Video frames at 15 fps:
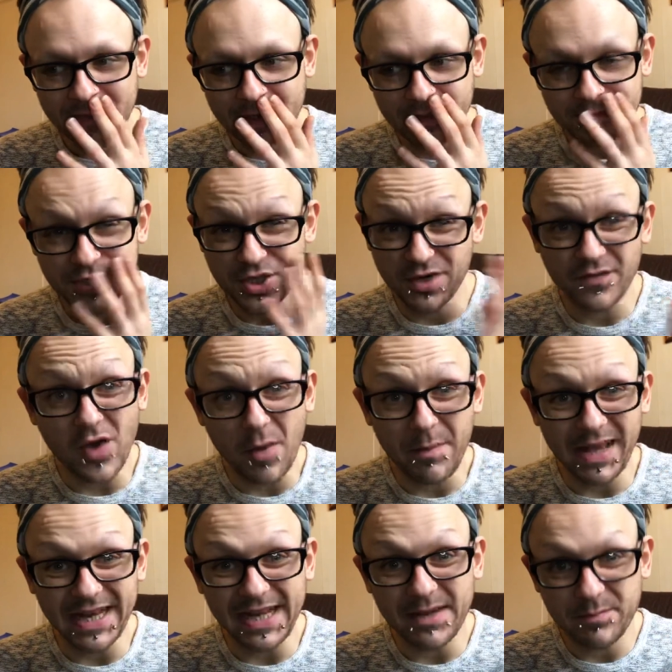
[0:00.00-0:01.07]
I'm sure I've got
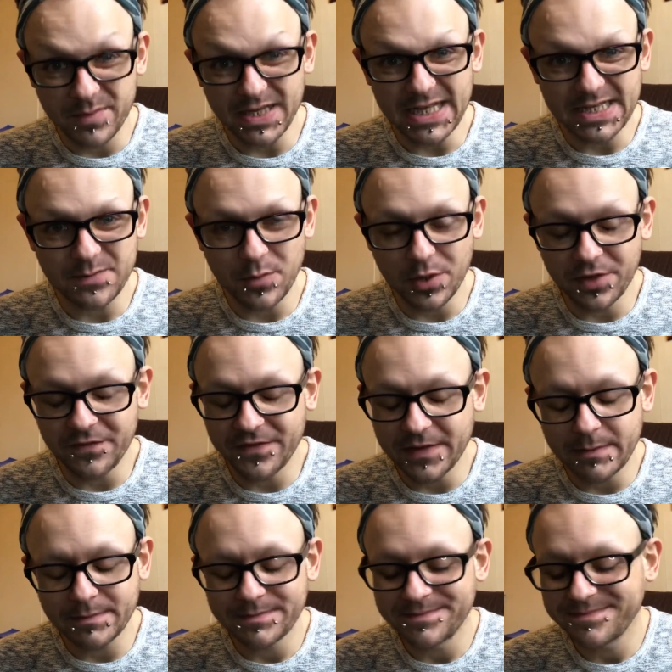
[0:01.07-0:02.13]
many, but that's one of them.
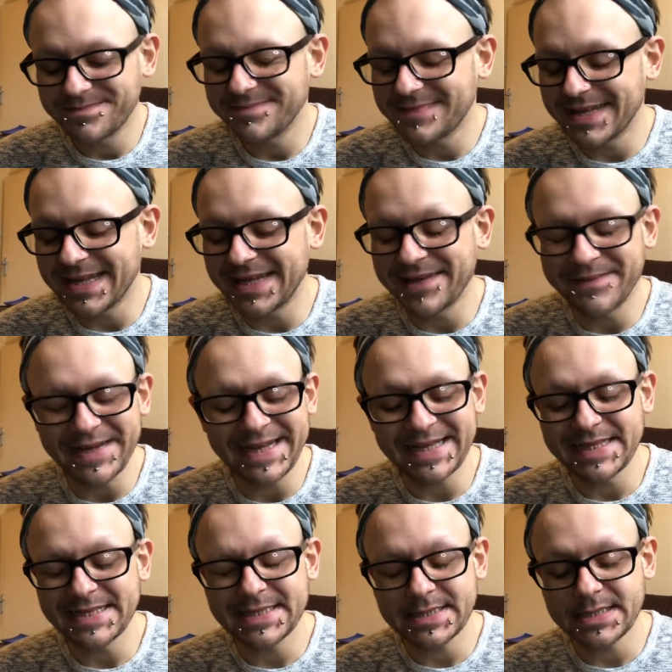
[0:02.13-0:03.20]
Anyway,
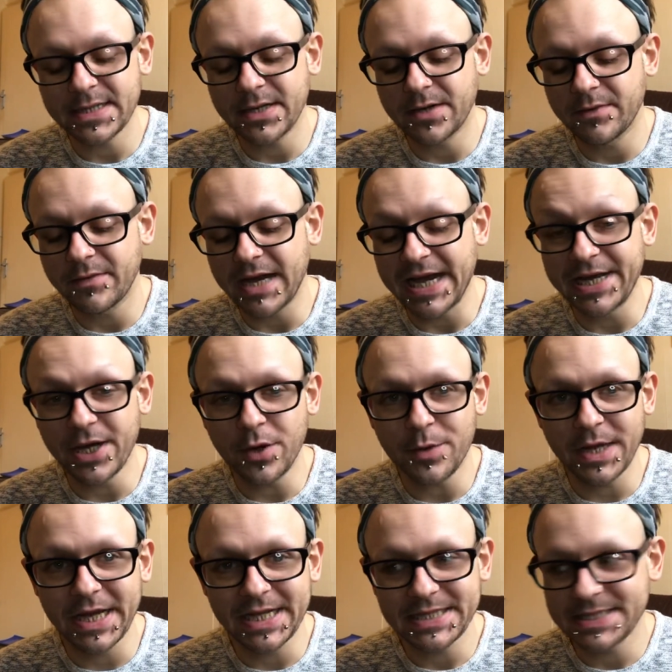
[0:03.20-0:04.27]
so I
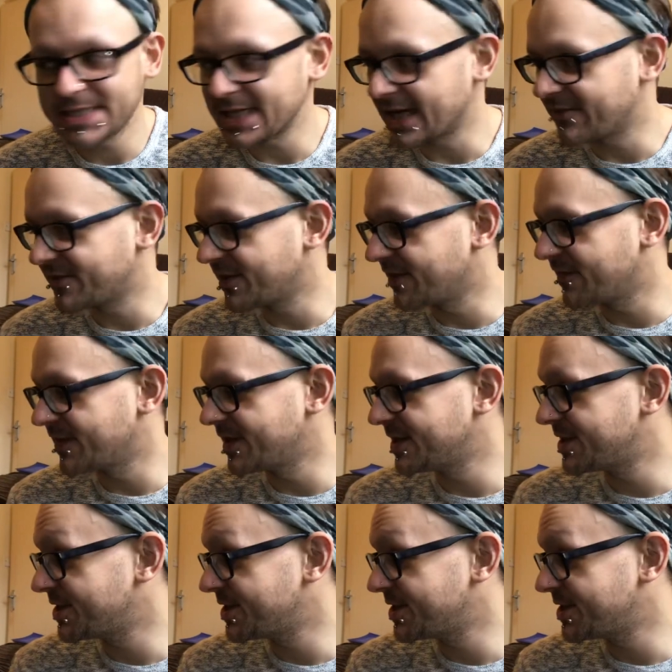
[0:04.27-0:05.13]
noticed after the first